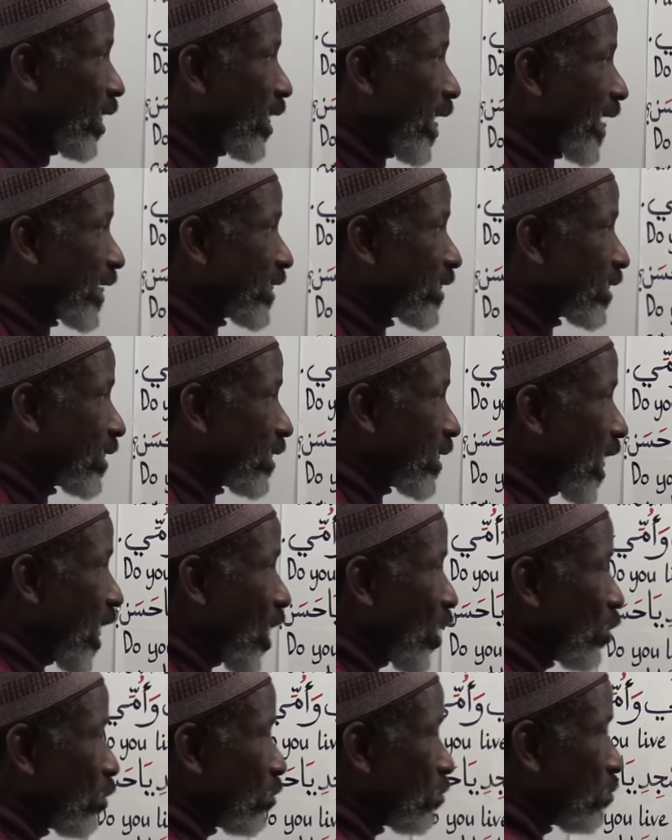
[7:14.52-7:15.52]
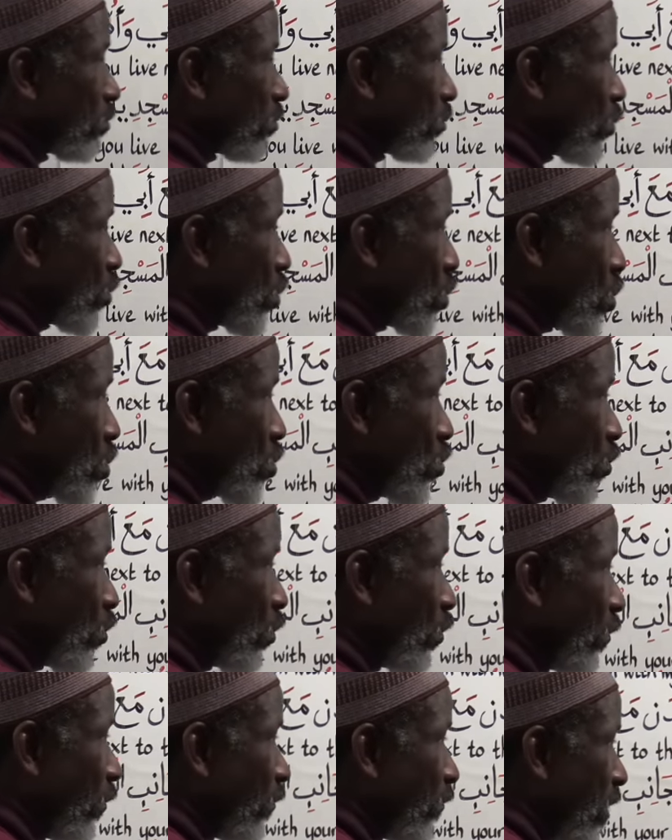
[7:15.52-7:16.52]
Next, now,
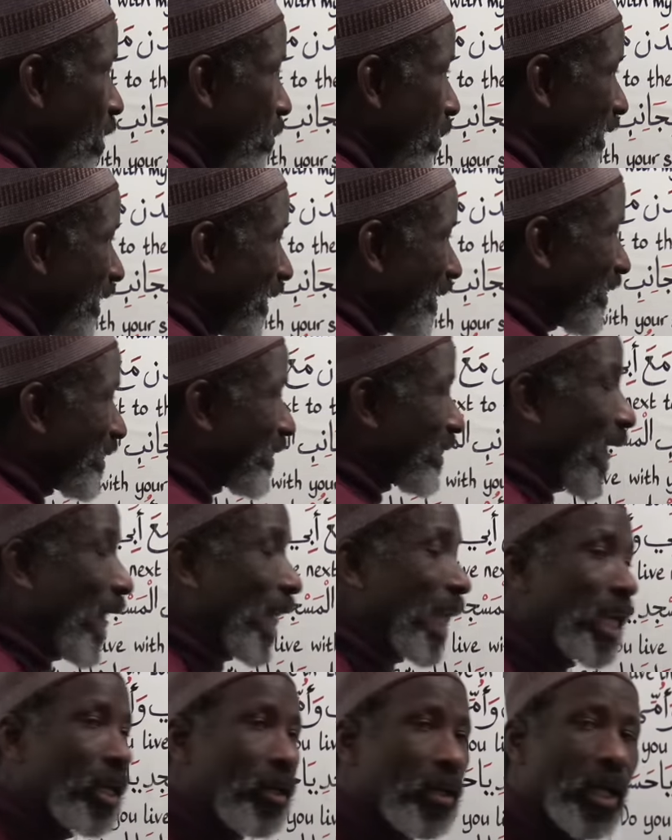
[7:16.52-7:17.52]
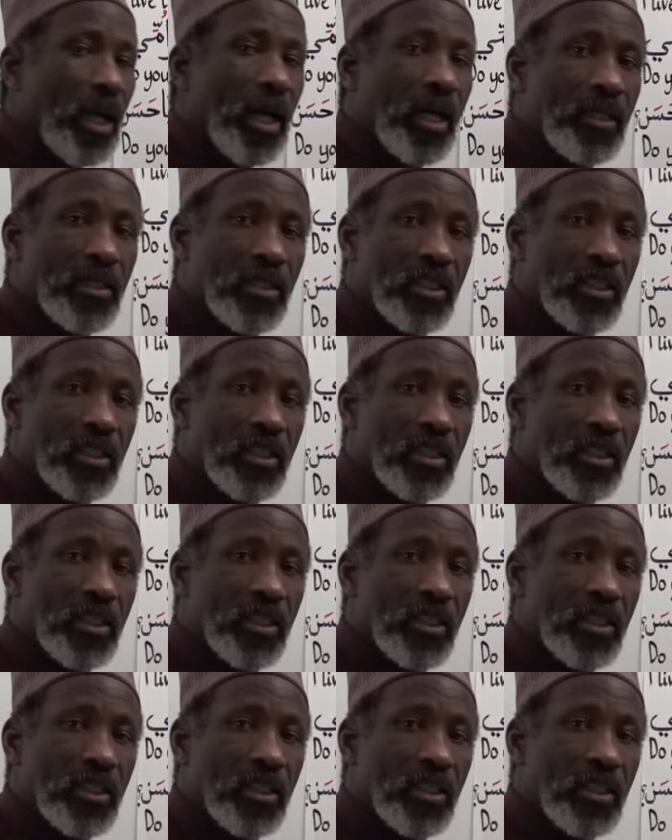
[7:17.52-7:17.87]
you, feminine singular,